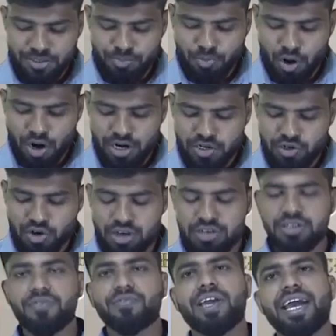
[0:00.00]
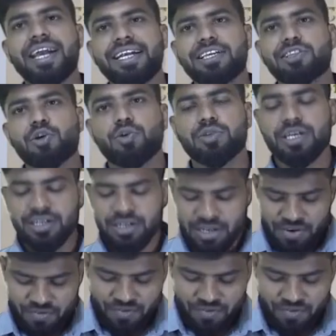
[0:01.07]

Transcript: product cost of 80,000